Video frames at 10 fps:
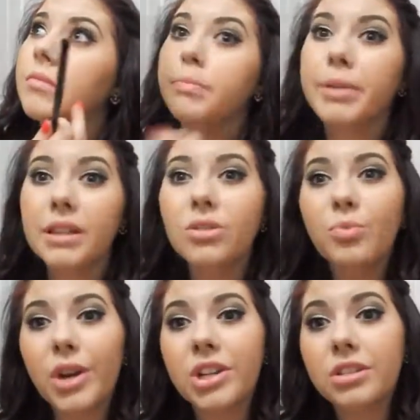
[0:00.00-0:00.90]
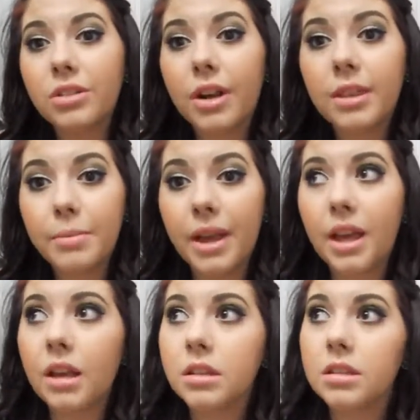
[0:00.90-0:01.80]
Pencil brushes are the
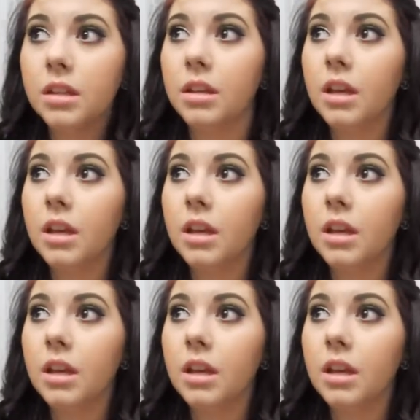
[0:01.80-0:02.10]
best